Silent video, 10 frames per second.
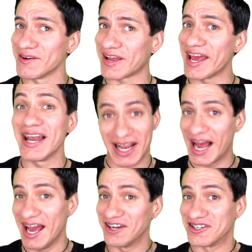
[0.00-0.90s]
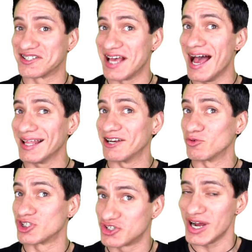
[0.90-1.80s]
okay, like, I understand that he
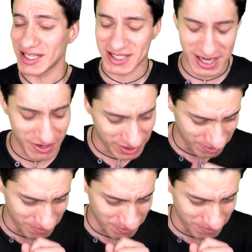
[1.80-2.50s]
was stressed and everything,